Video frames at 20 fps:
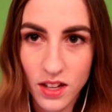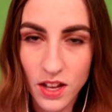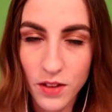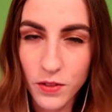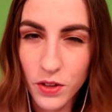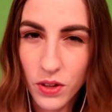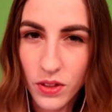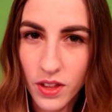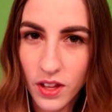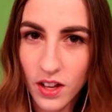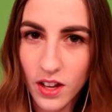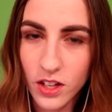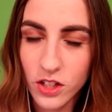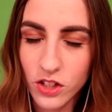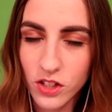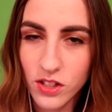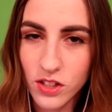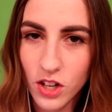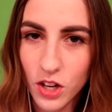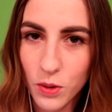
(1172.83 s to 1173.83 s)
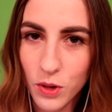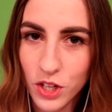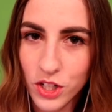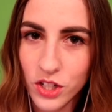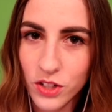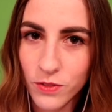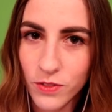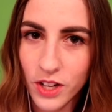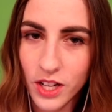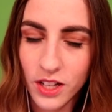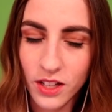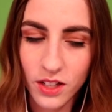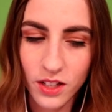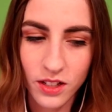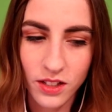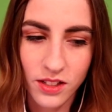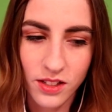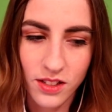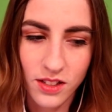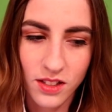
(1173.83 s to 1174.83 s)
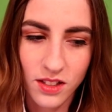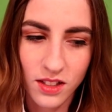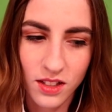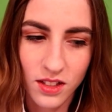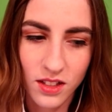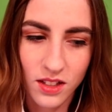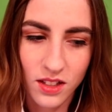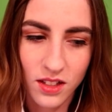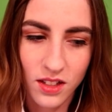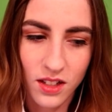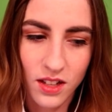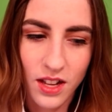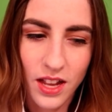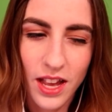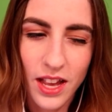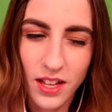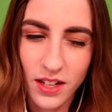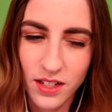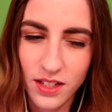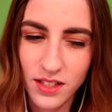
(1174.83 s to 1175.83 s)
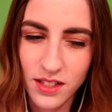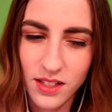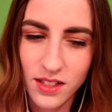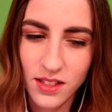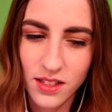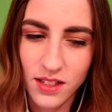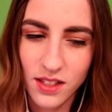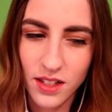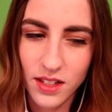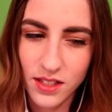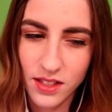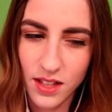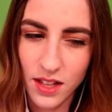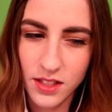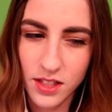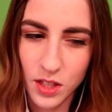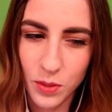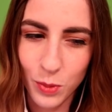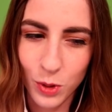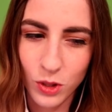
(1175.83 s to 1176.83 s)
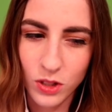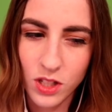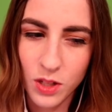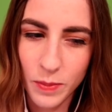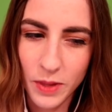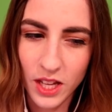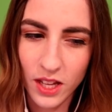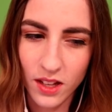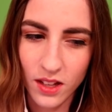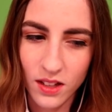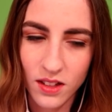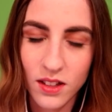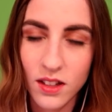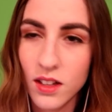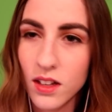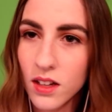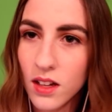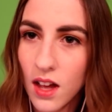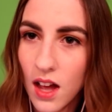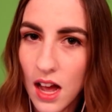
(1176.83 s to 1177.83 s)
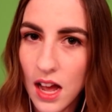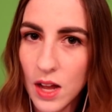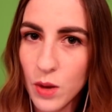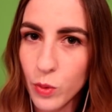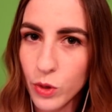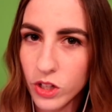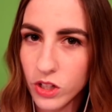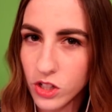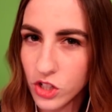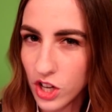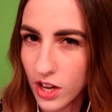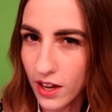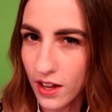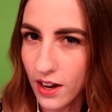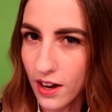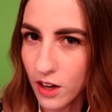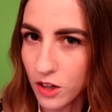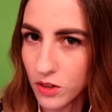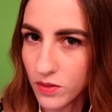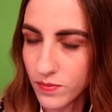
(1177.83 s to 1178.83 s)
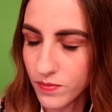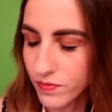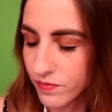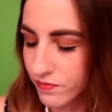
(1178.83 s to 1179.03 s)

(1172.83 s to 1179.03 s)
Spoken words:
If you think I should start watching Vikings, and it's accessible to me, I will check it out.